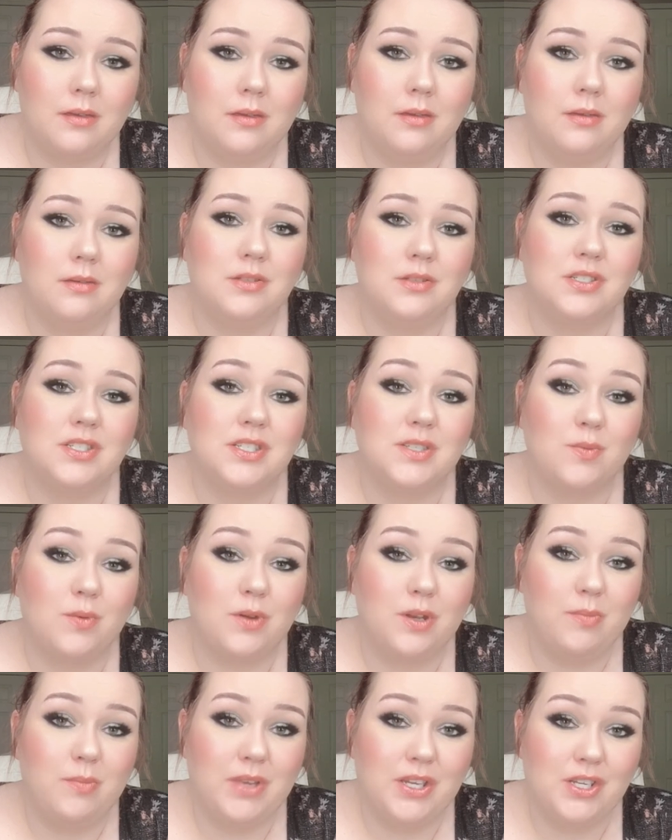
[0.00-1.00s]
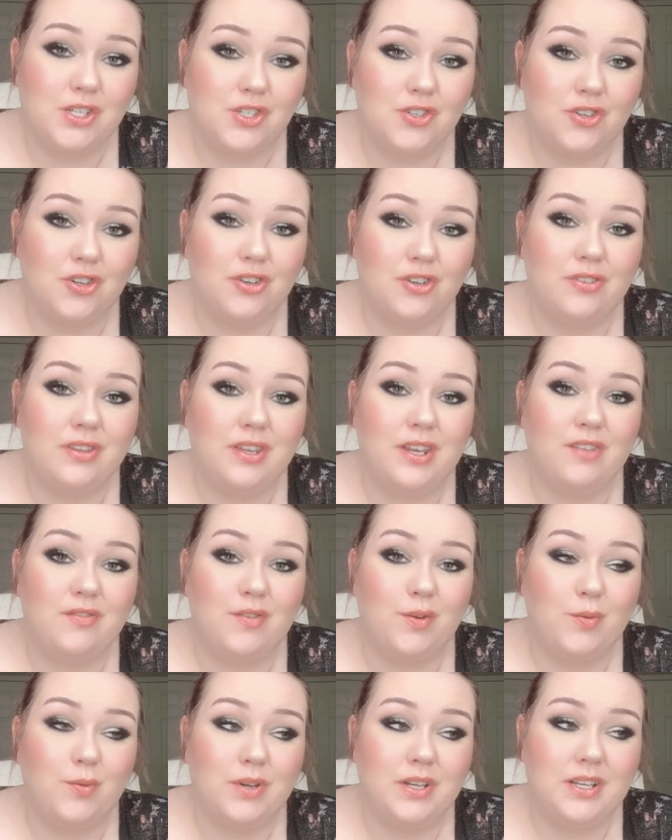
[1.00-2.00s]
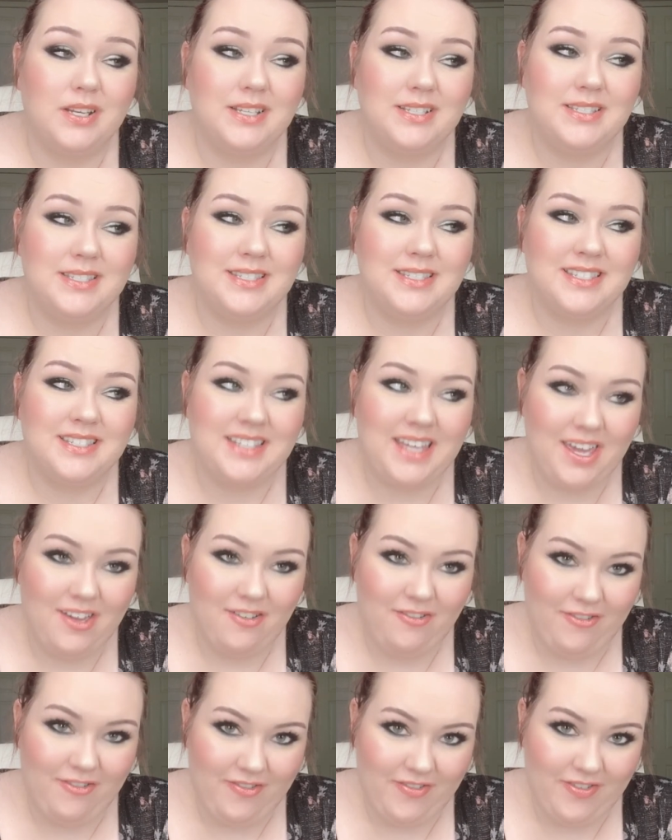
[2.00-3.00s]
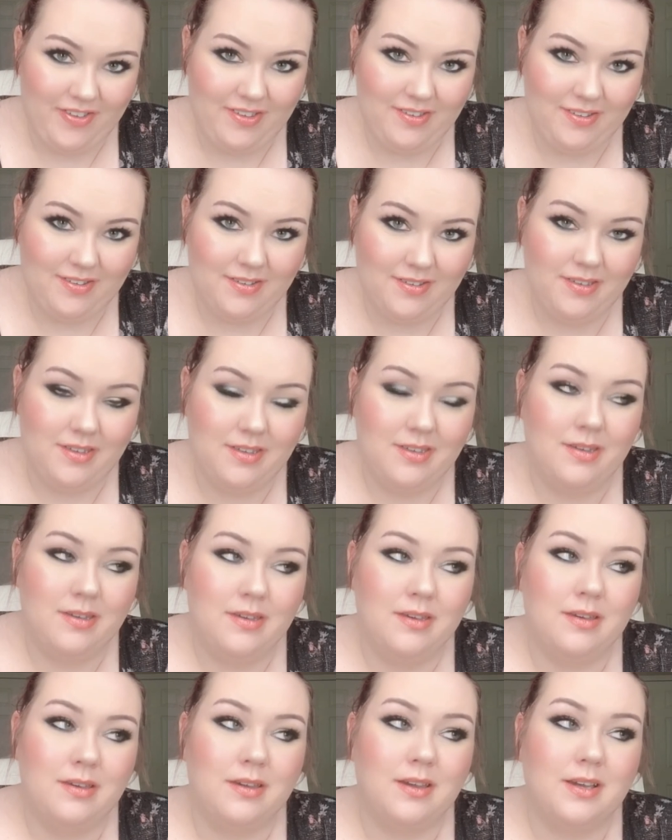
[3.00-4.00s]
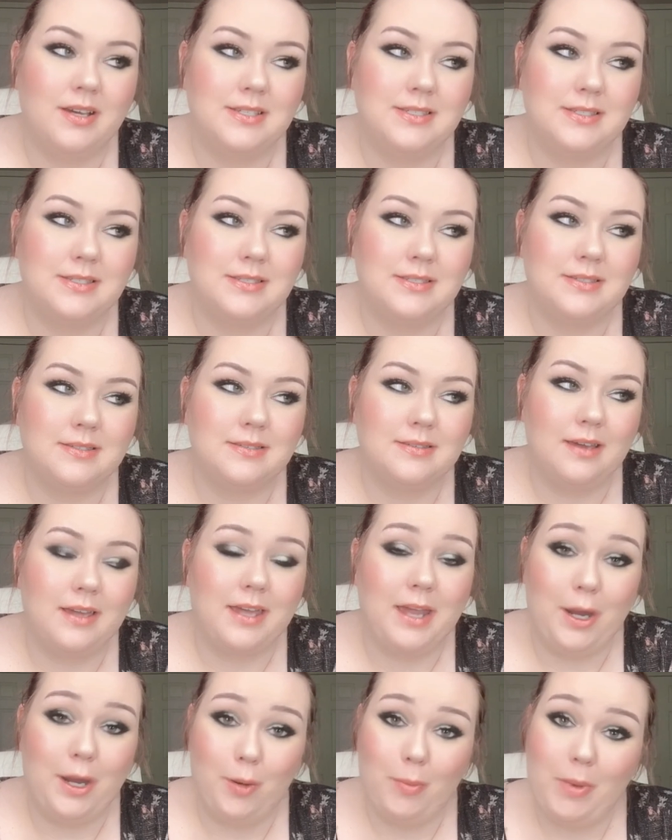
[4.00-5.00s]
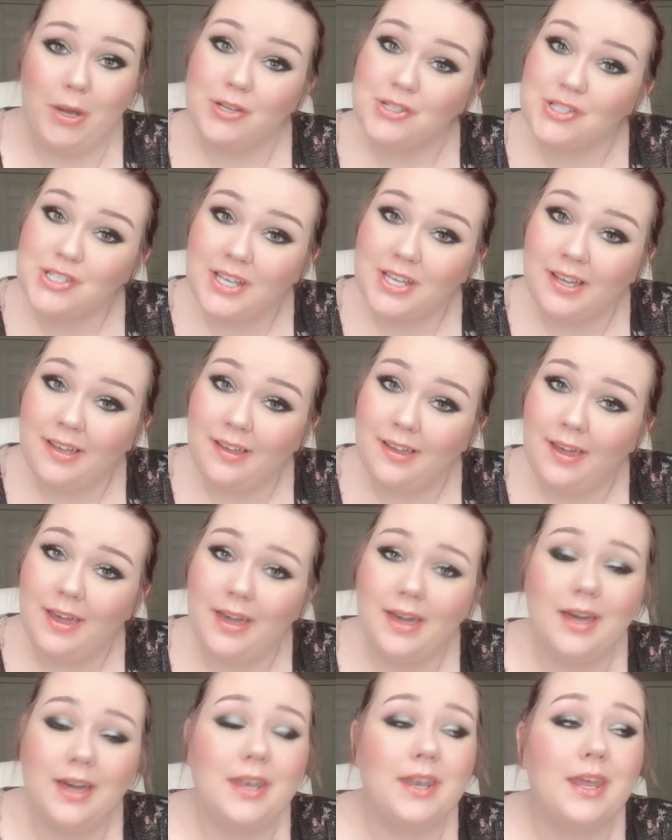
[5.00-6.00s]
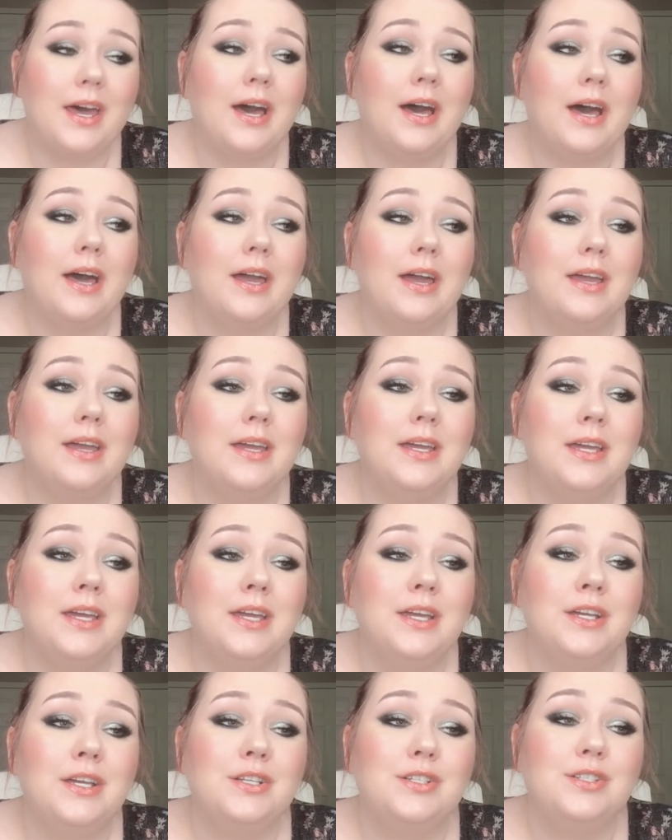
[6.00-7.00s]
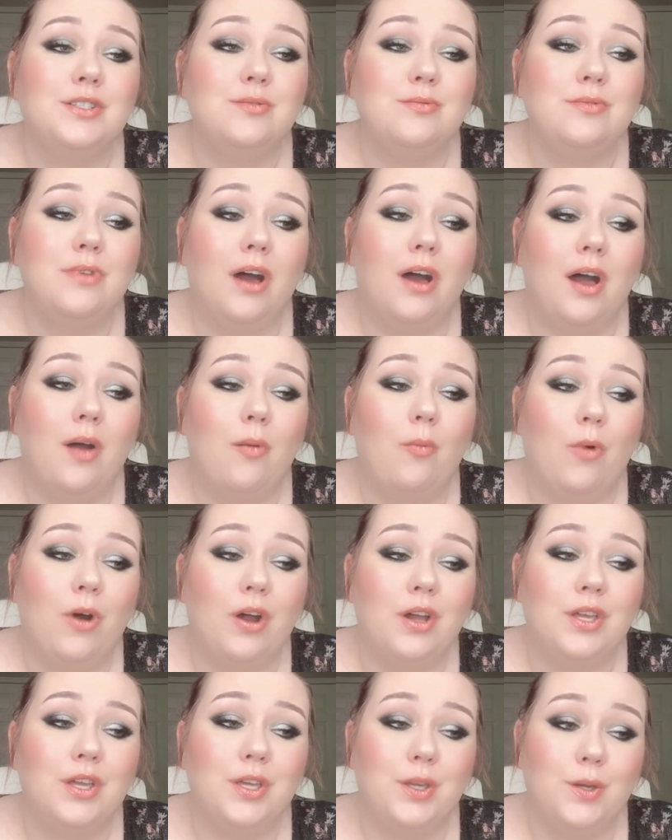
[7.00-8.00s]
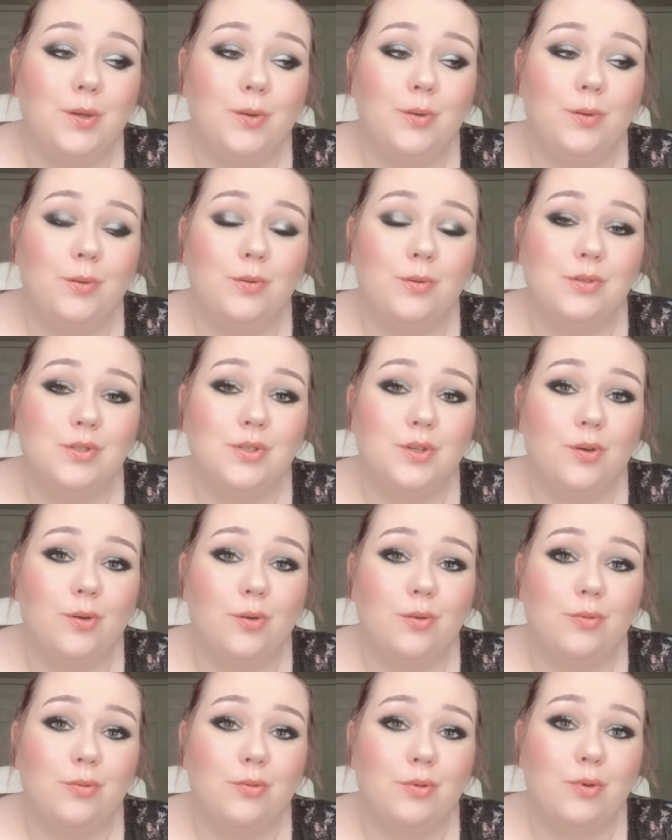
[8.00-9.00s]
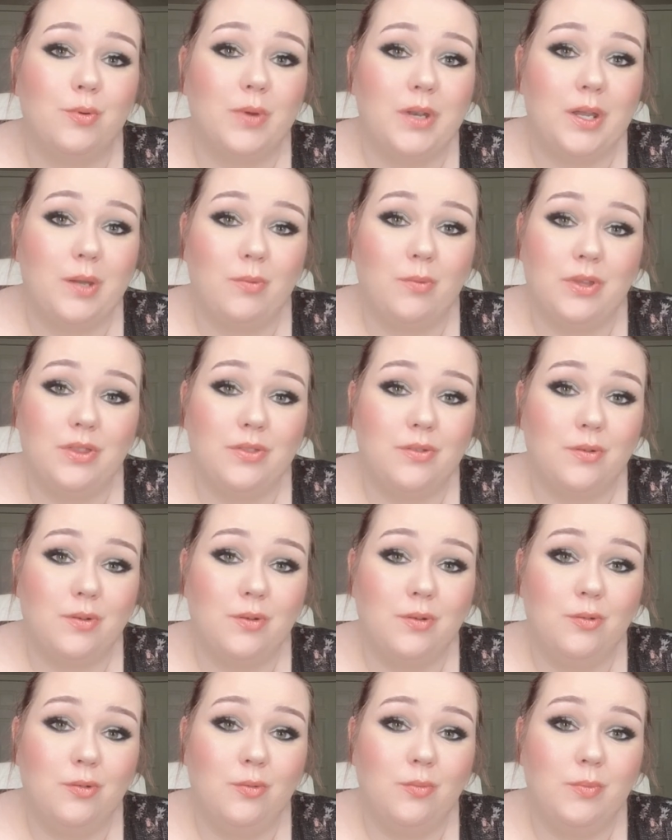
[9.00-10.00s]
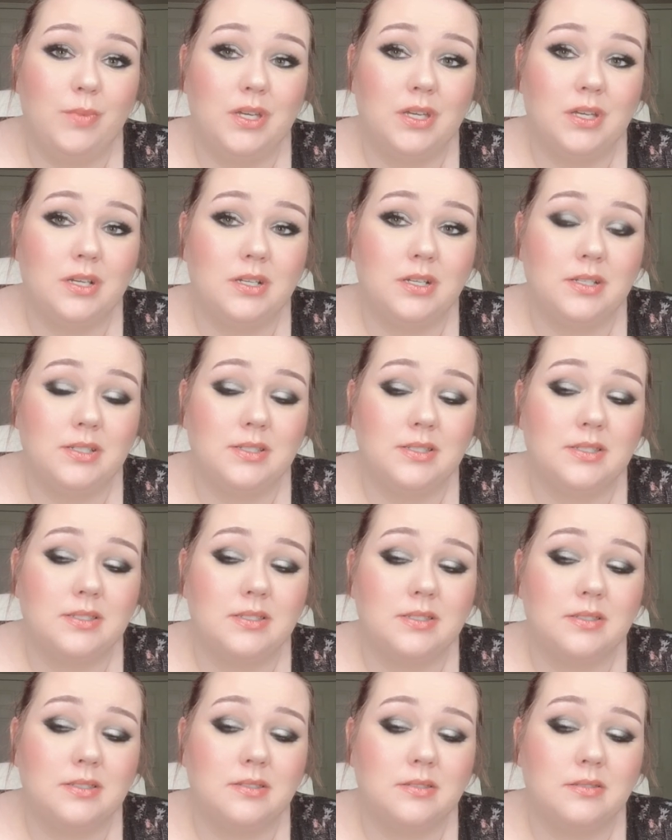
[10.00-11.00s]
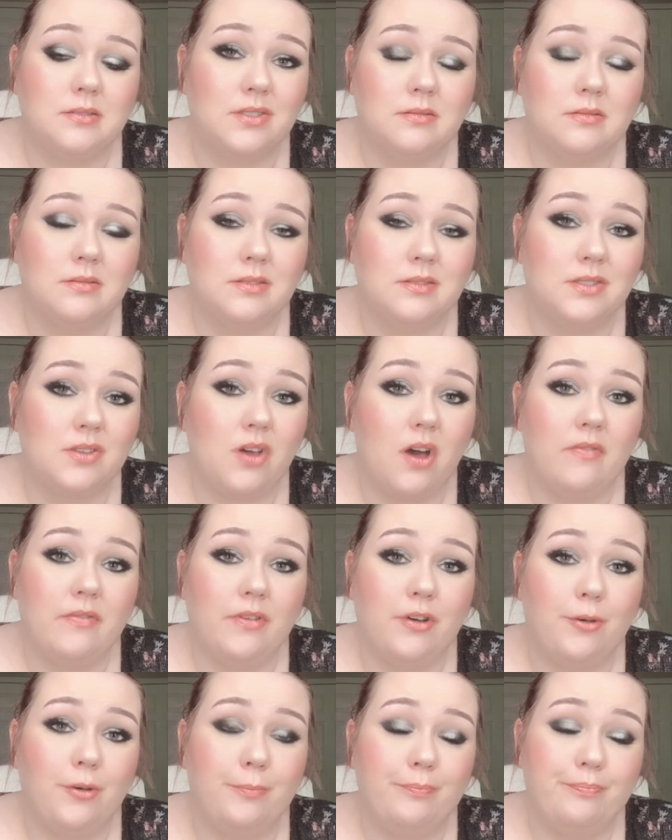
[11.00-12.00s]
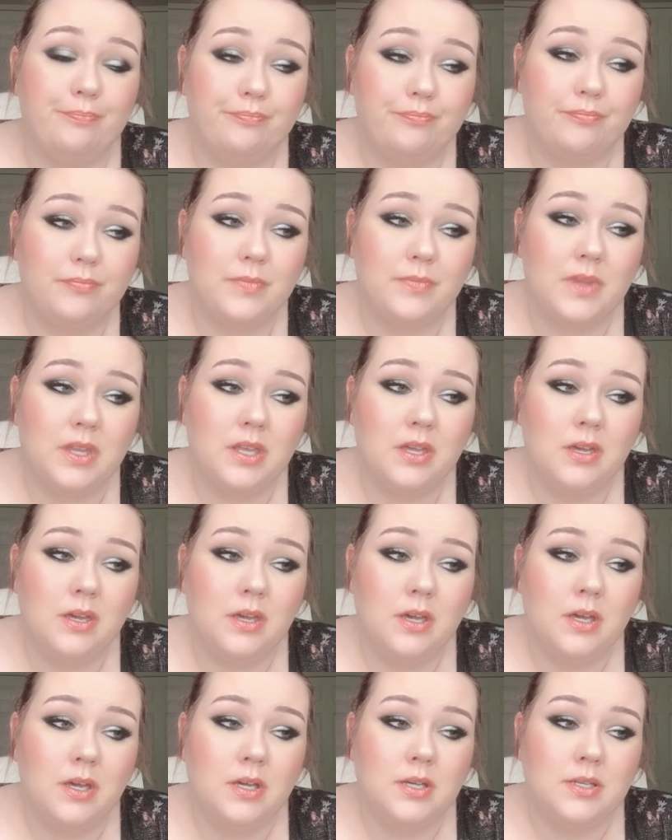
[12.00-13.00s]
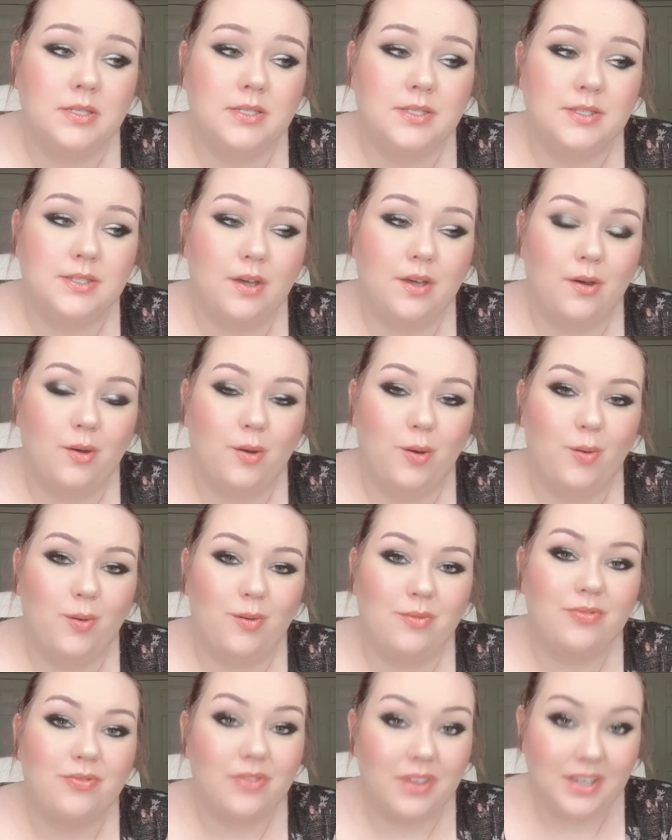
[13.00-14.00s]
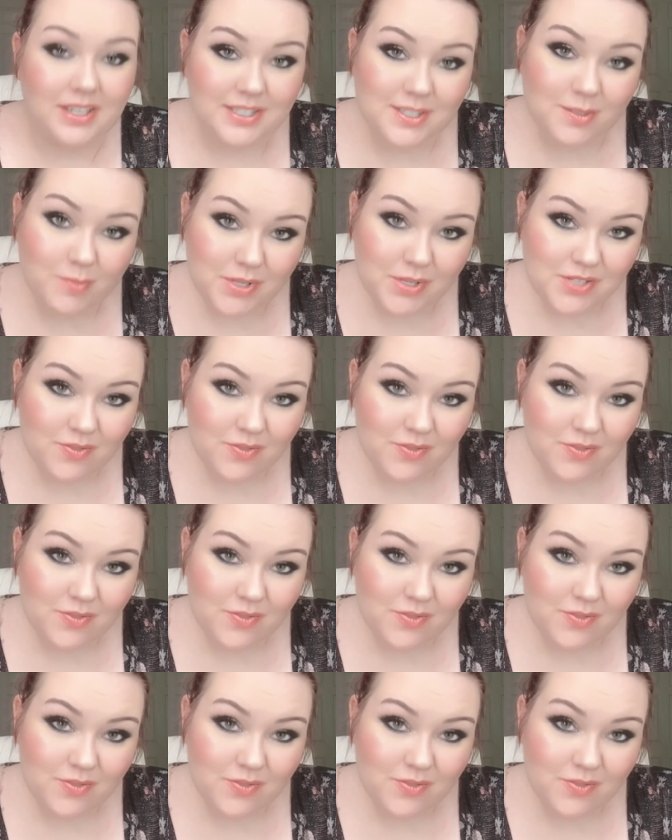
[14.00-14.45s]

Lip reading: just want to make sure that everyone is safe, because I care about you and I do not want you to go through what I went through, because it's awful. So thanks so much for